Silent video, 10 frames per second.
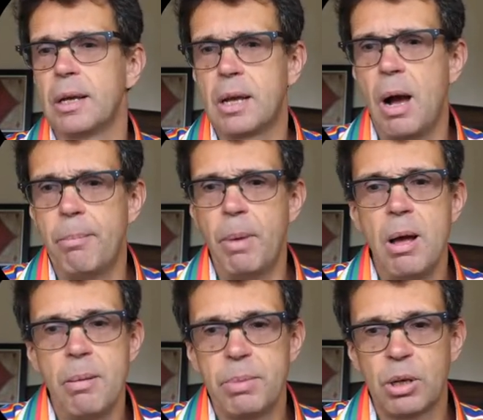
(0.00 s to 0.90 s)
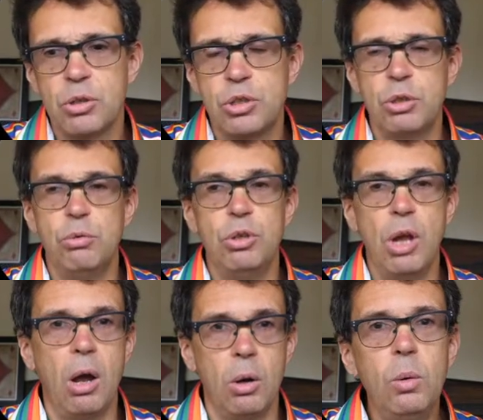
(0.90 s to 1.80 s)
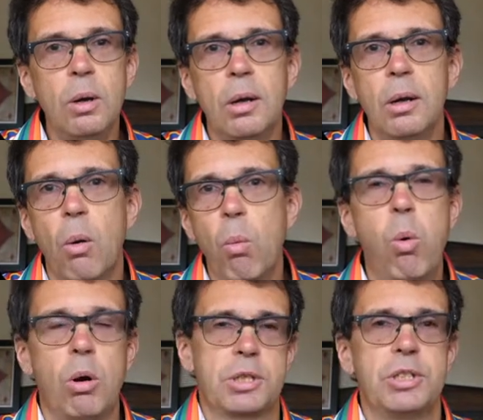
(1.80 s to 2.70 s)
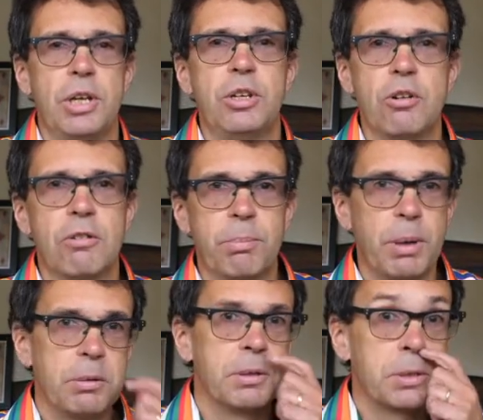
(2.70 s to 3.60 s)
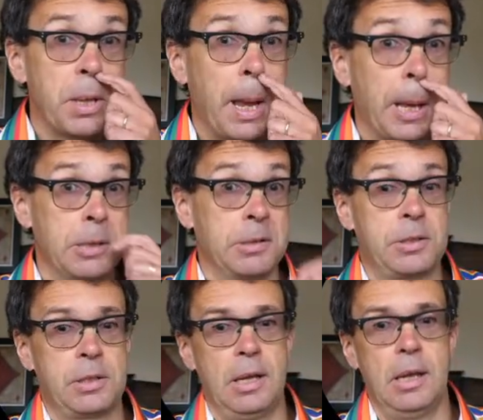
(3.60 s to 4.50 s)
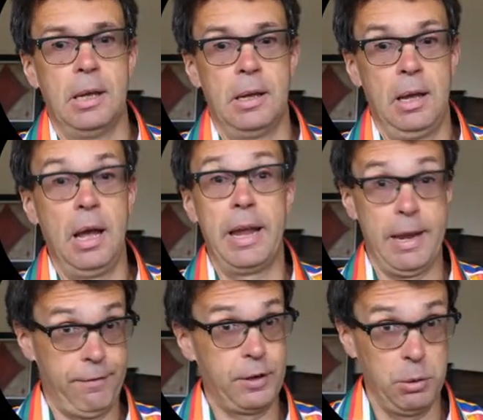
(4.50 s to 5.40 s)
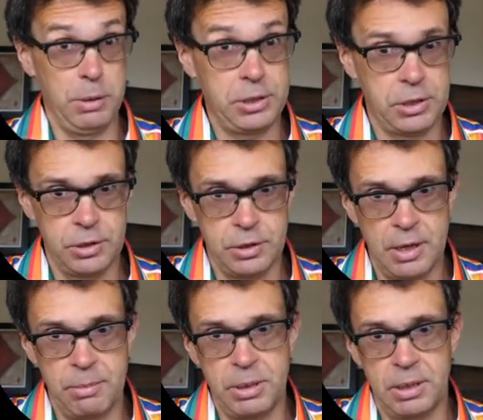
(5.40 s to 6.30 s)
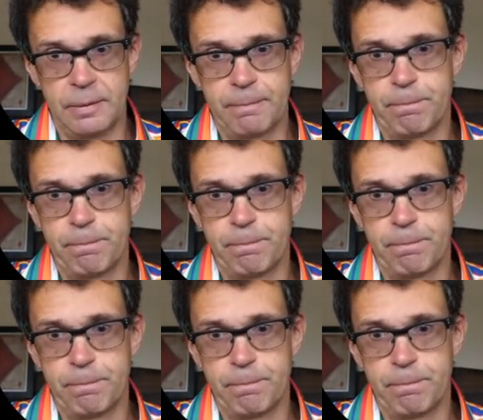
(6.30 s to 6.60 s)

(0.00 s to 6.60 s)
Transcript: come because you know what is in your opponent's hands, if you listen to their bidding.